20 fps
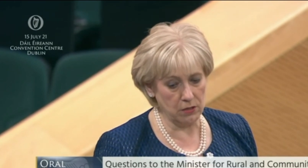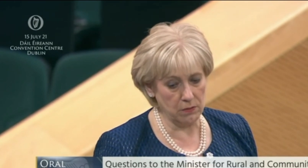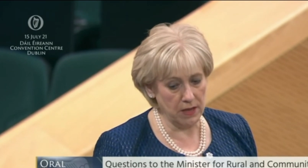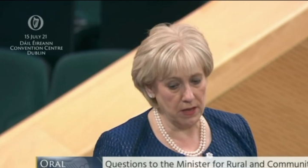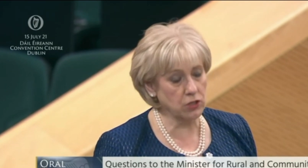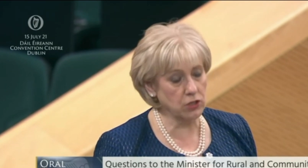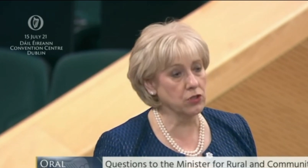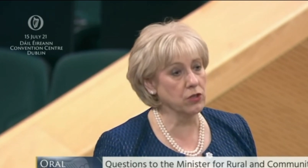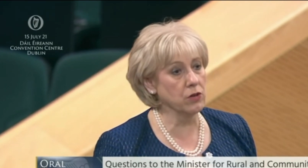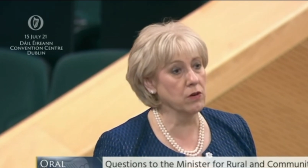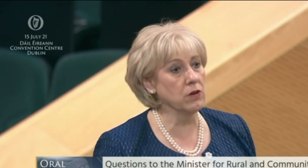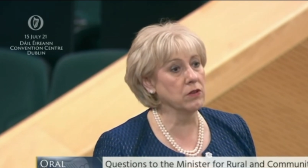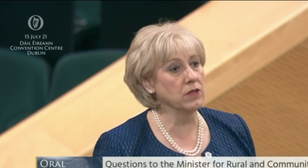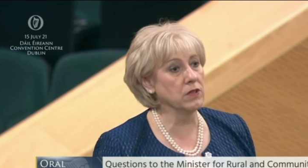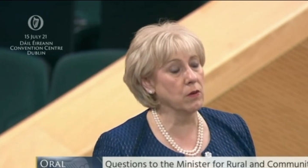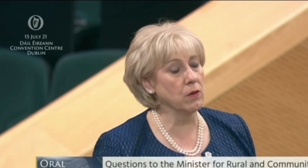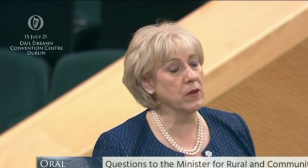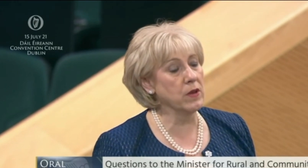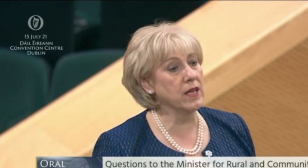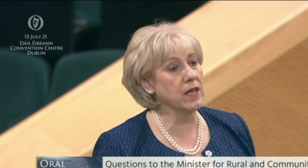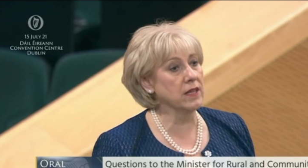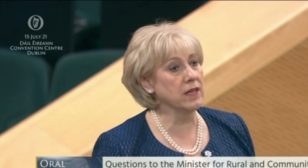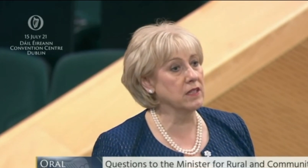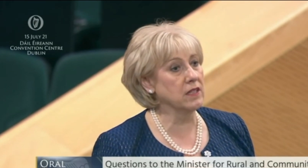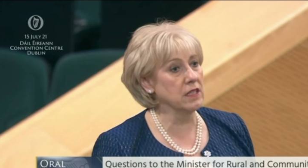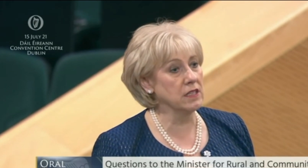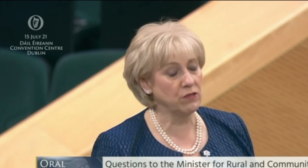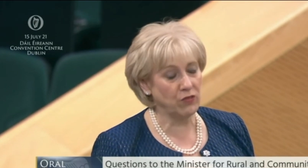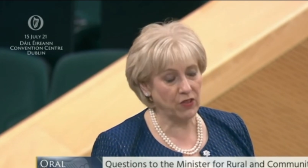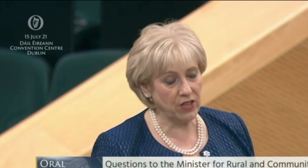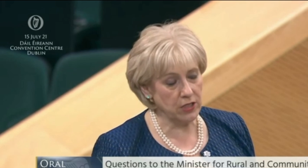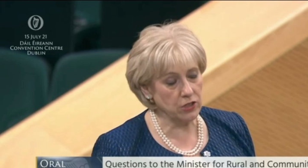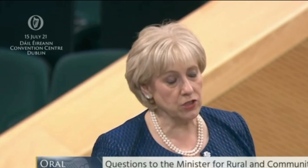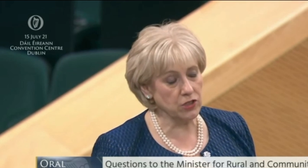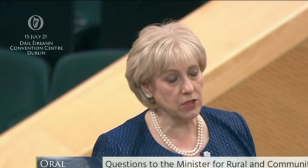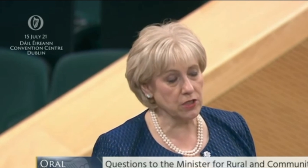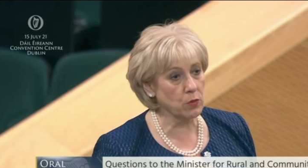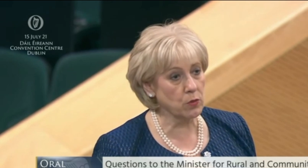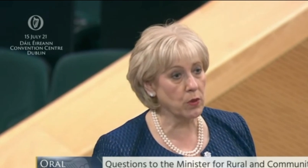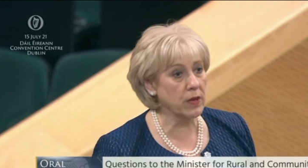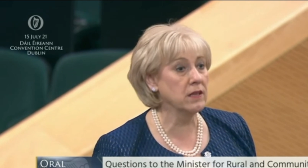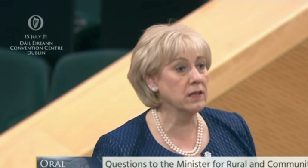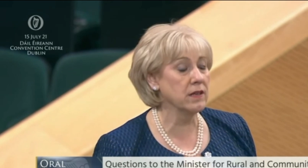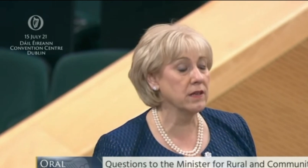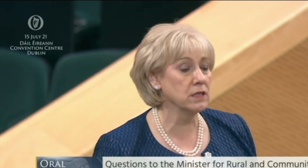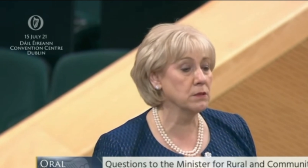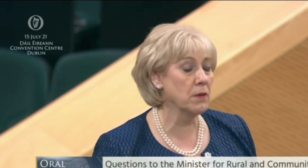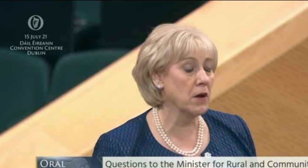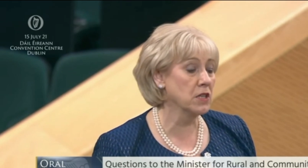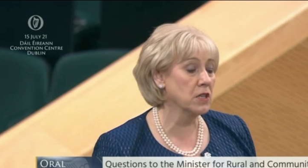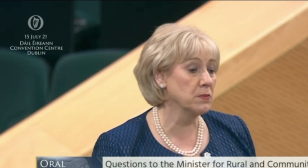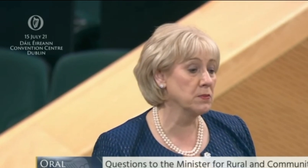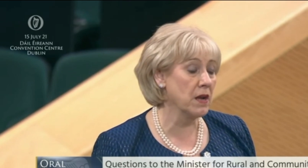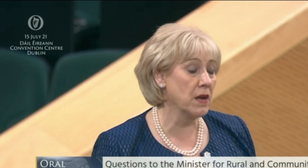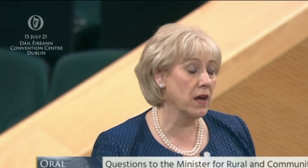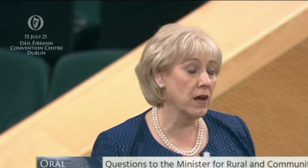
to make sure that we get this finished as quickly as possible.